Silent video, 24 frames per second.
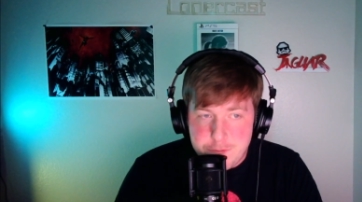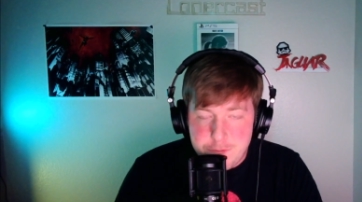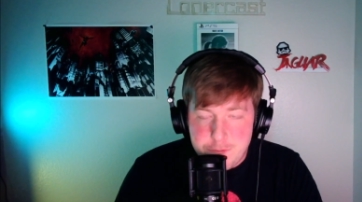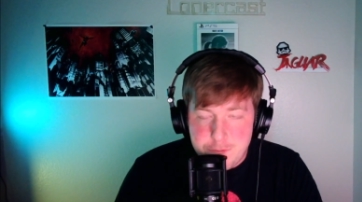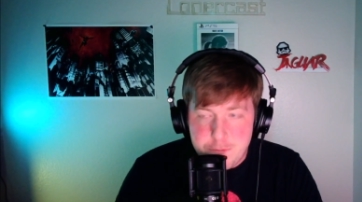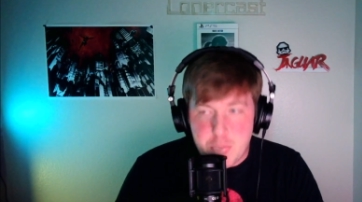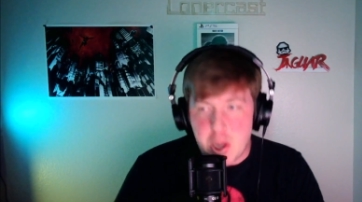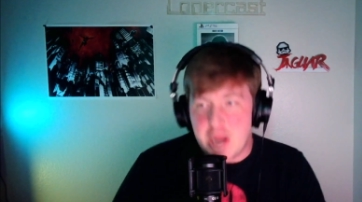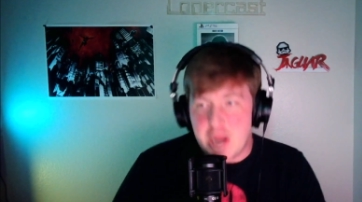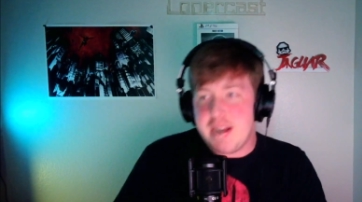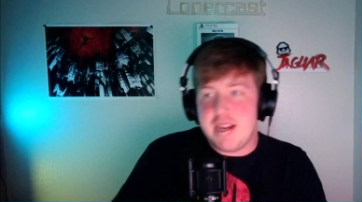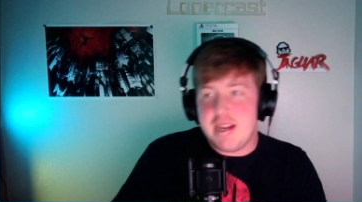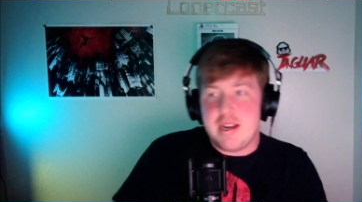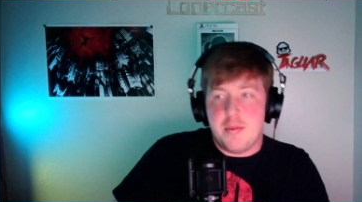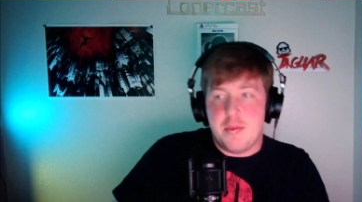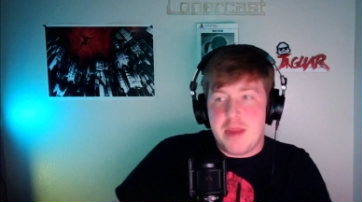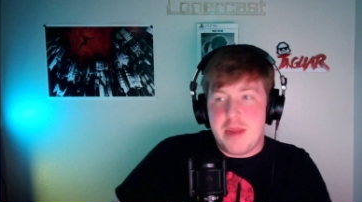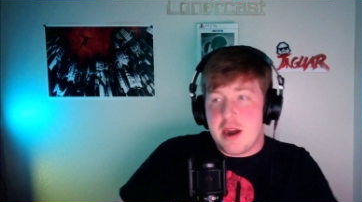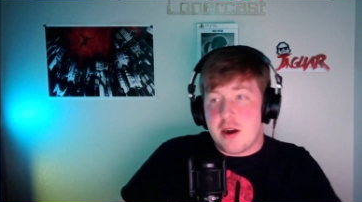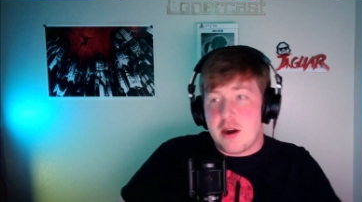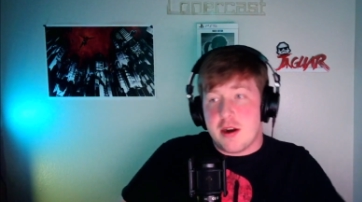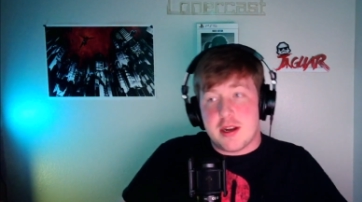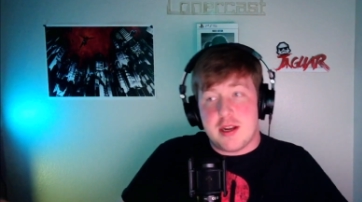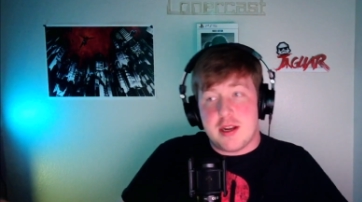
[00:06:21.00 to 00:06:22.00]
But in
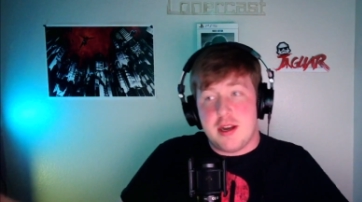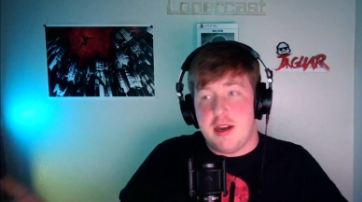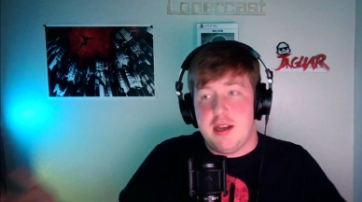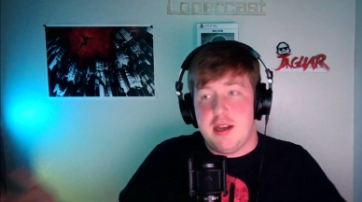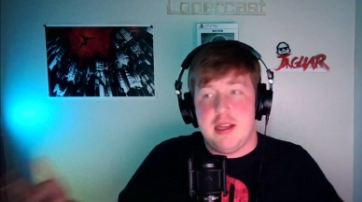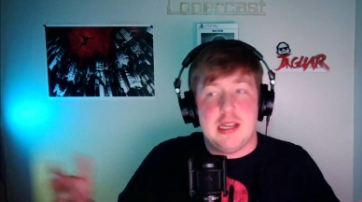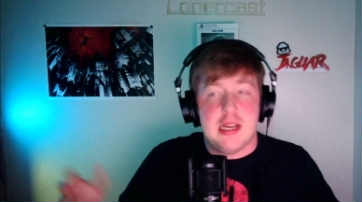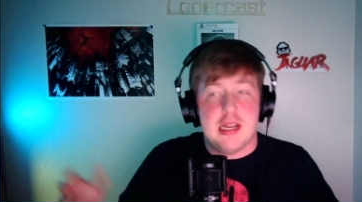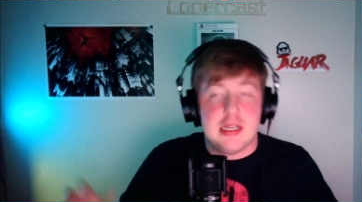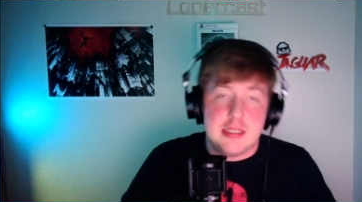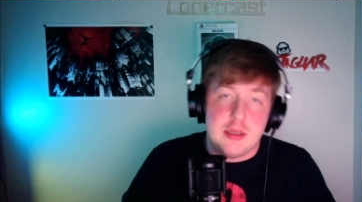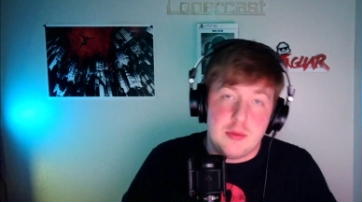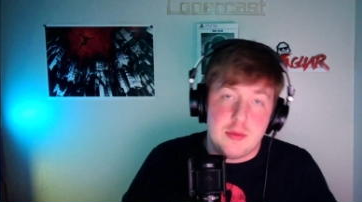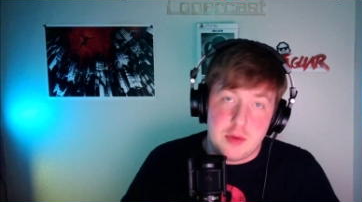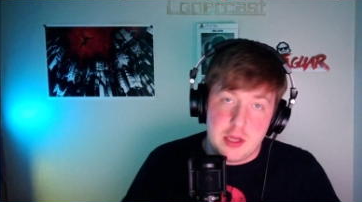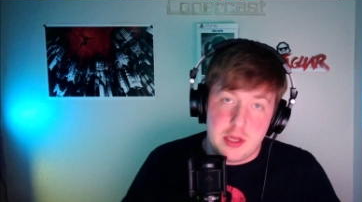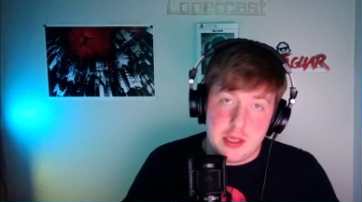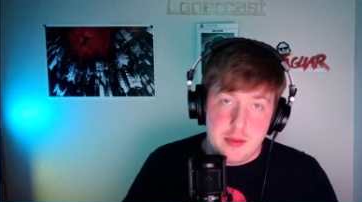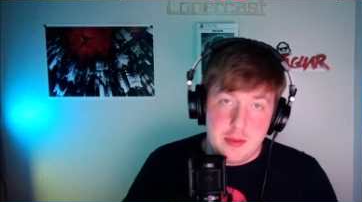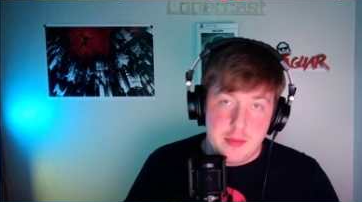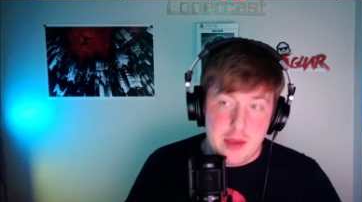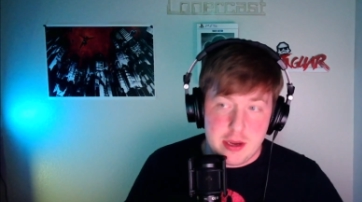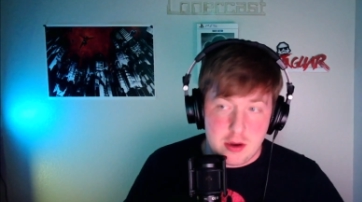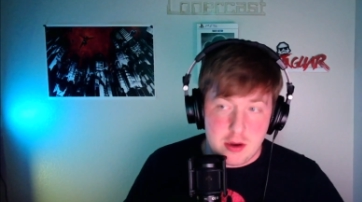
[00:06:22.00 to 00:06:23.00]
America, it doesn't really
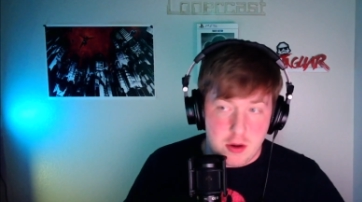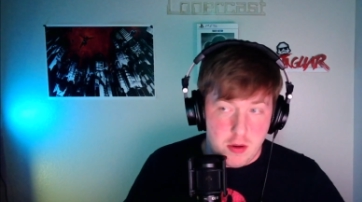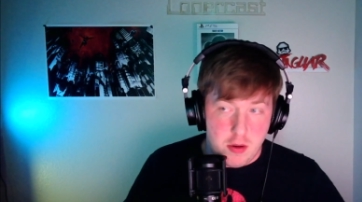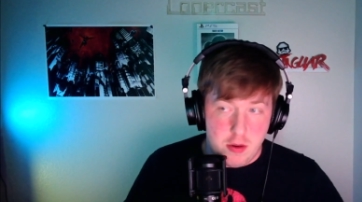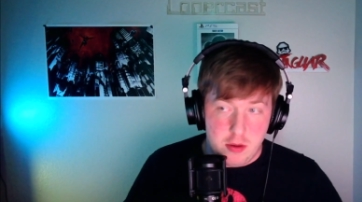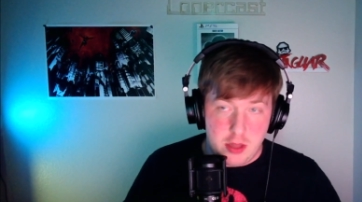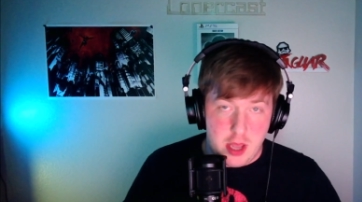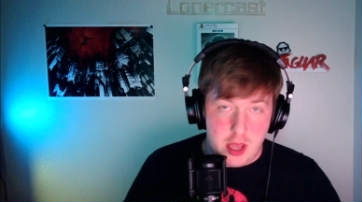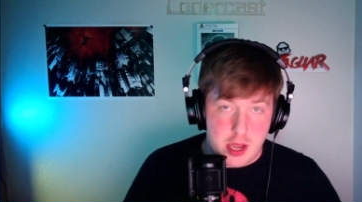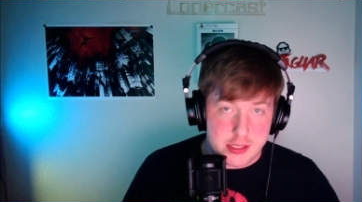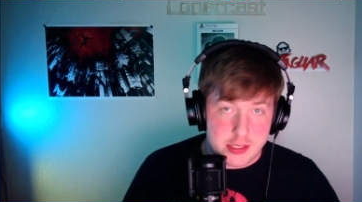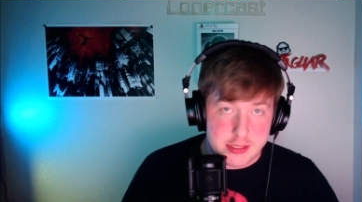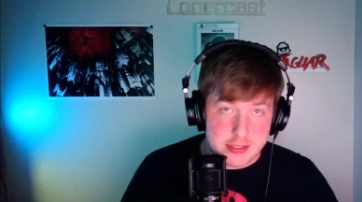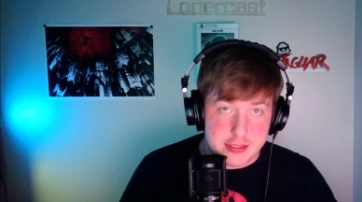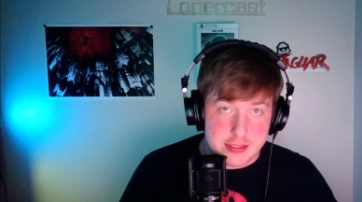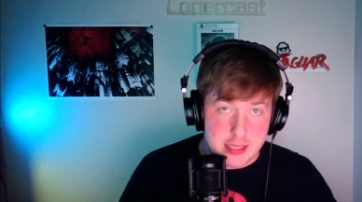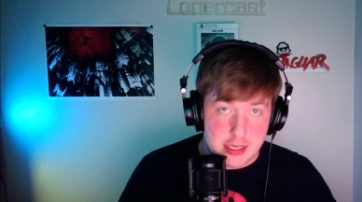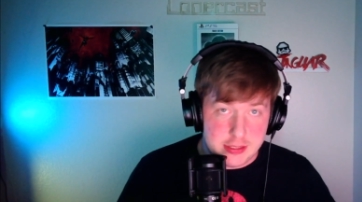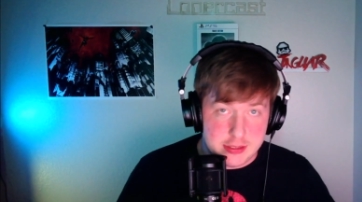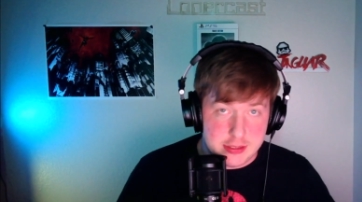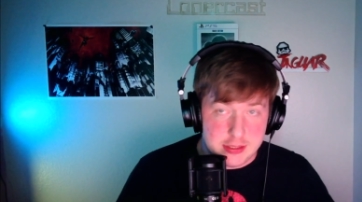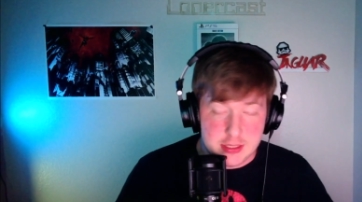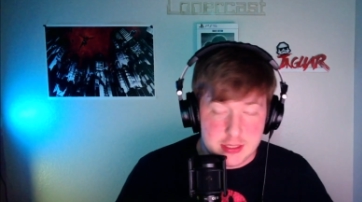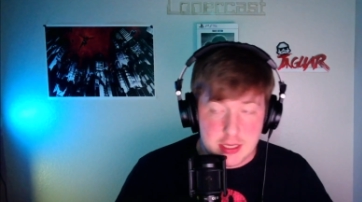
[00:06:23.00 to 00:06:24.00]
make a whole lot of
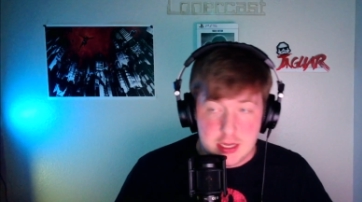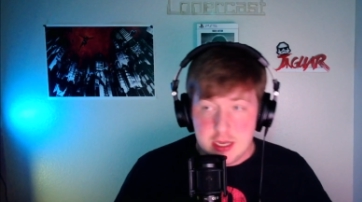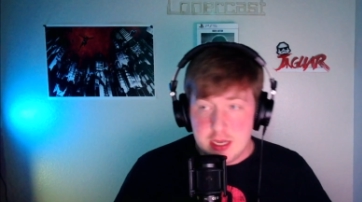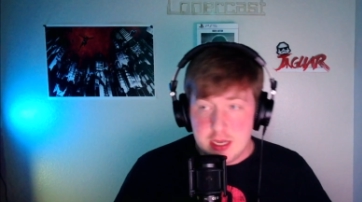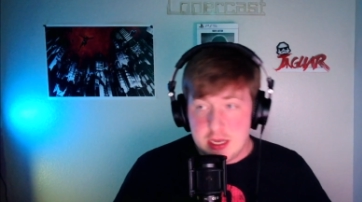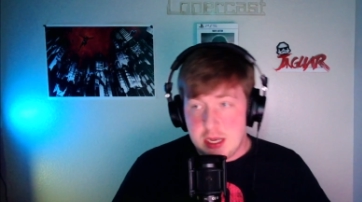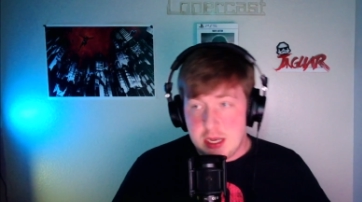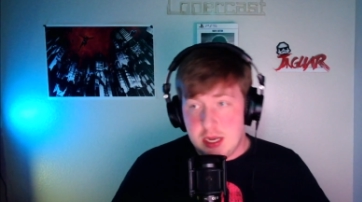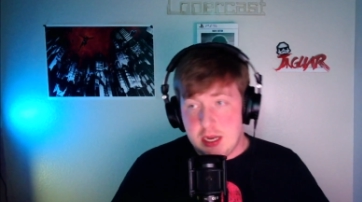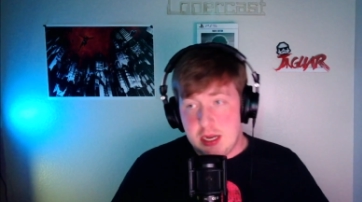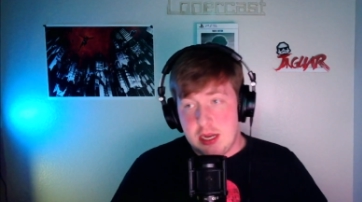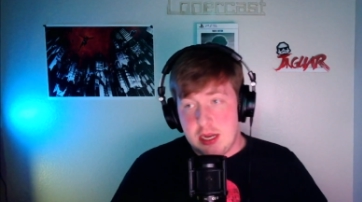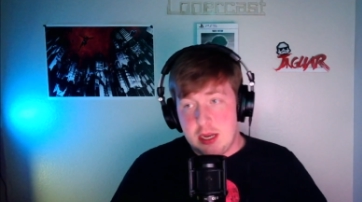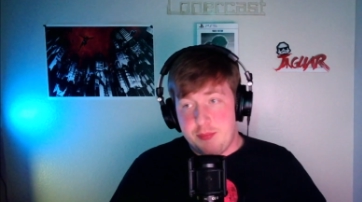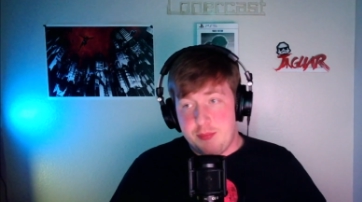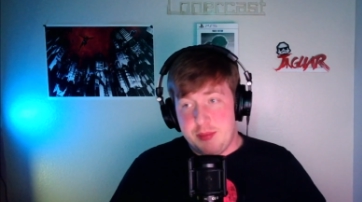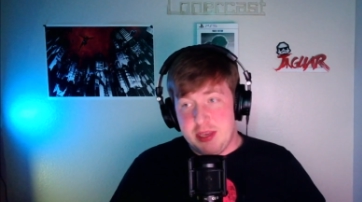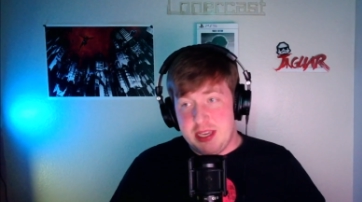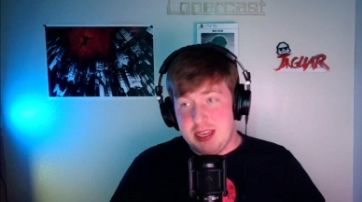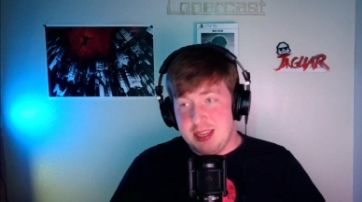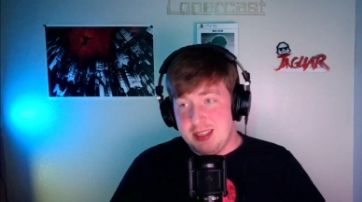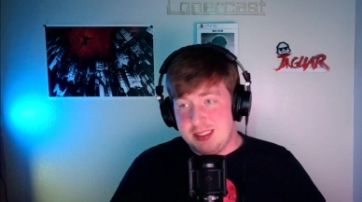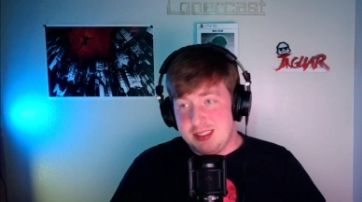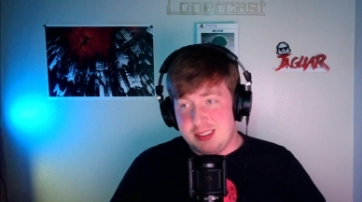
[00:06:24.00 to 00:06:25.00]
sense uh,
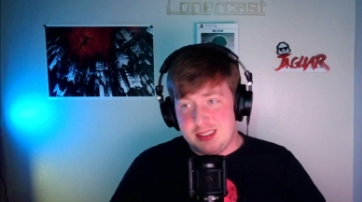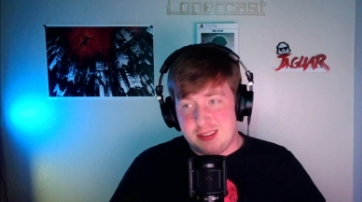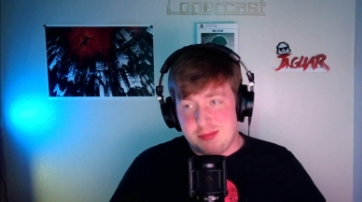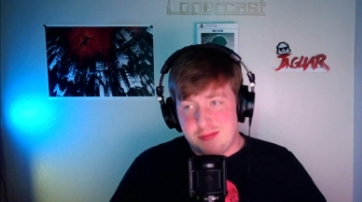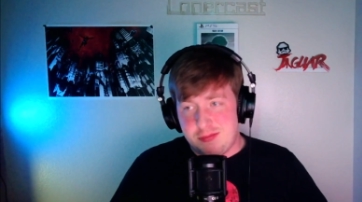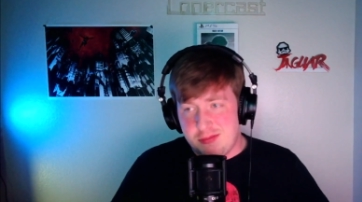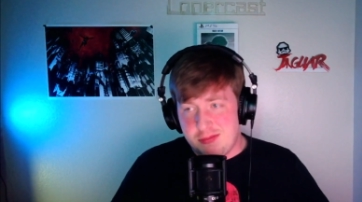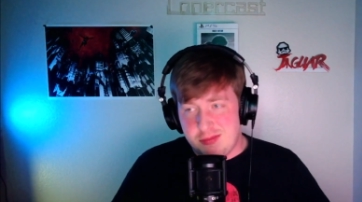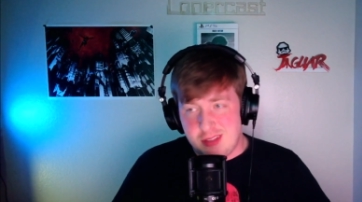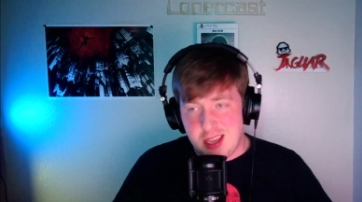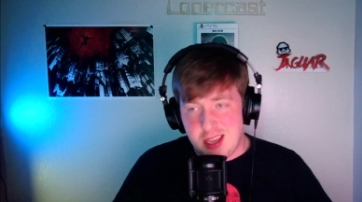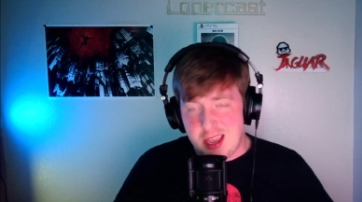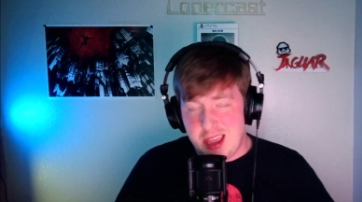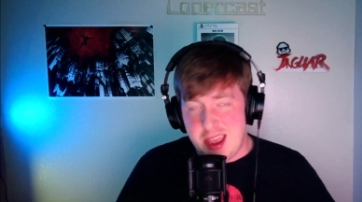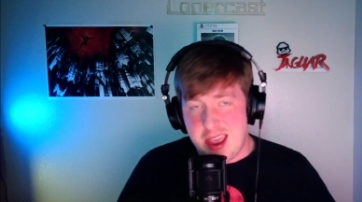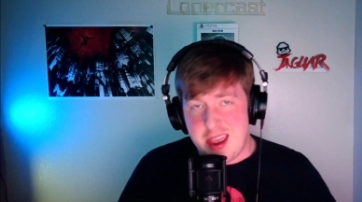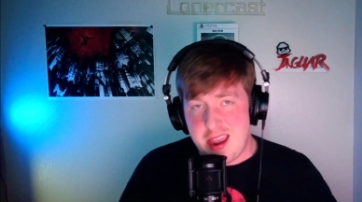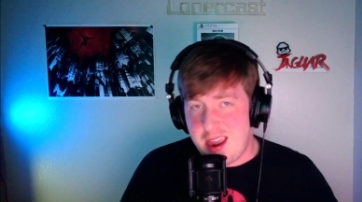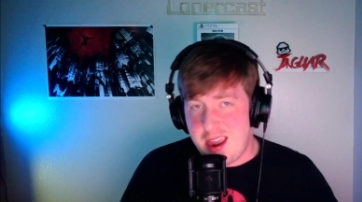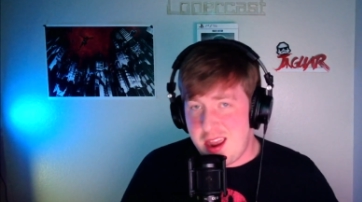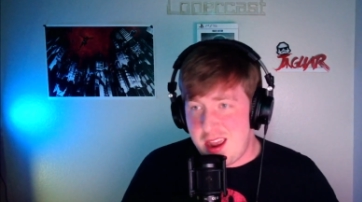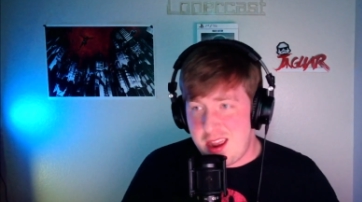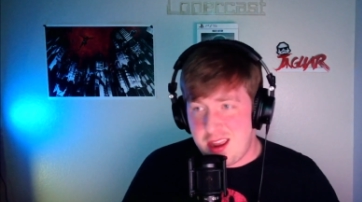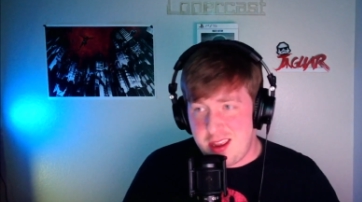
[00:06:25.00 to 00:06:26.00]
because
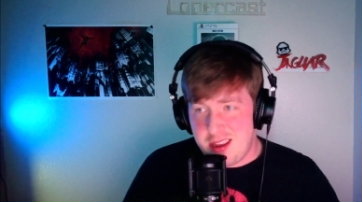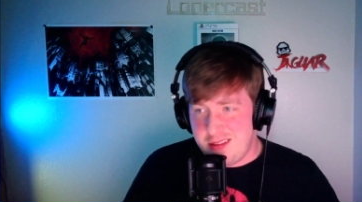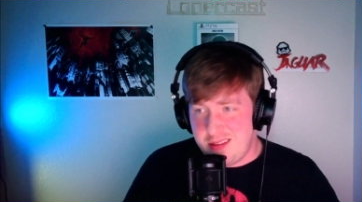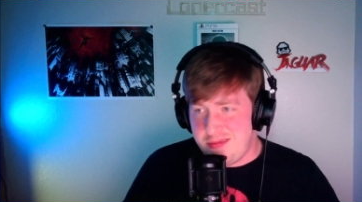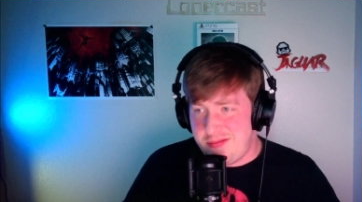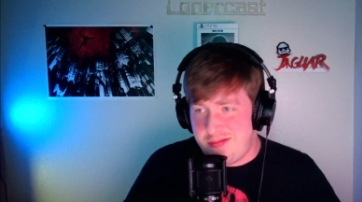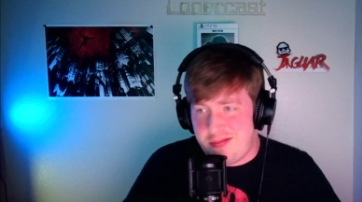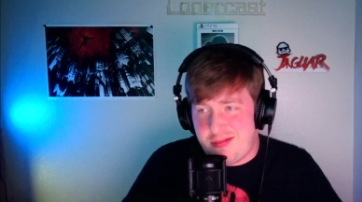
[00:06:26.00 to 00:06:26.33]
uh,